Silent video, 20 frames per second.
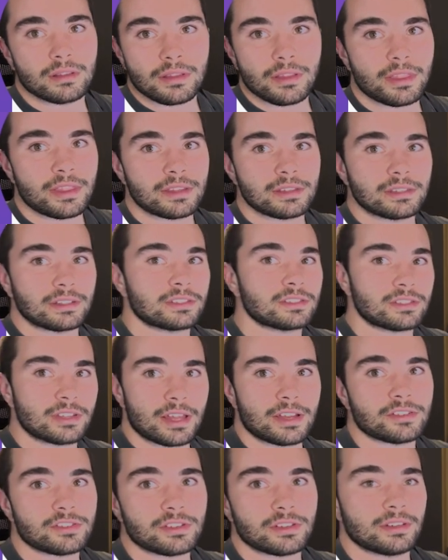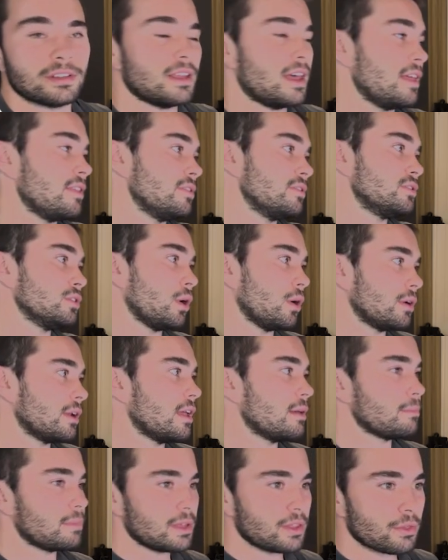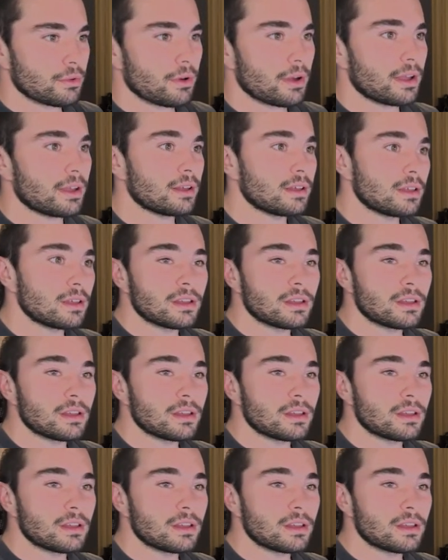the extension and dot mp3.